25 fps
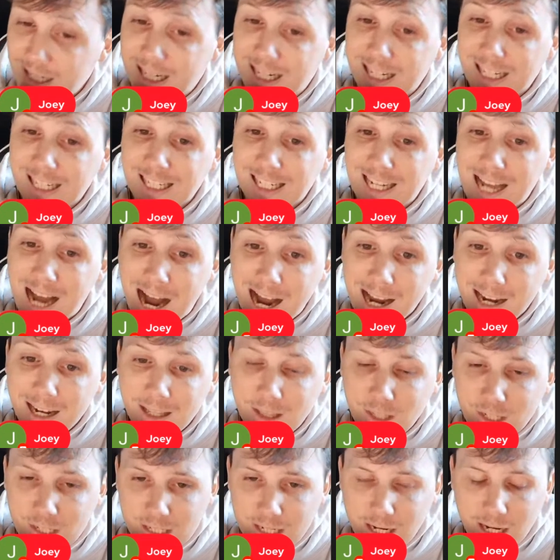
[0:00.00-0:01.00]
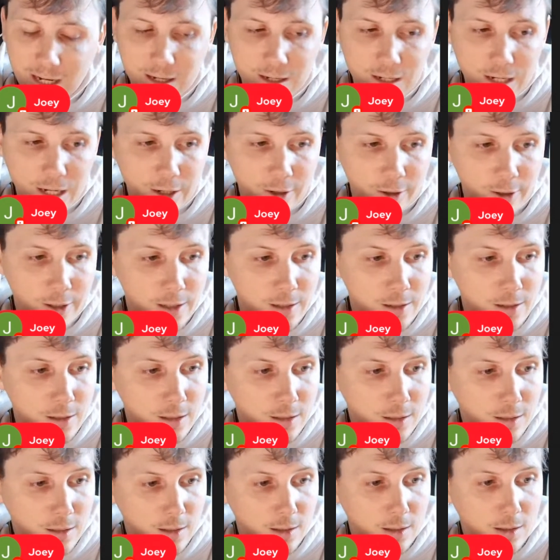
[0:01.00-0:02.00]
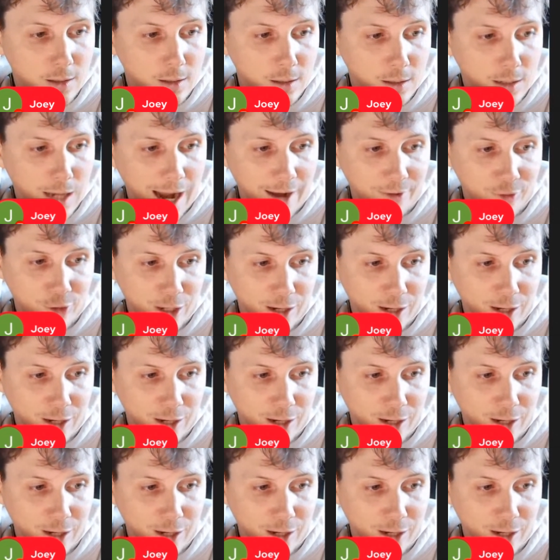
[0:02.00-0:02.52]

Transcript: a lot in the secondary after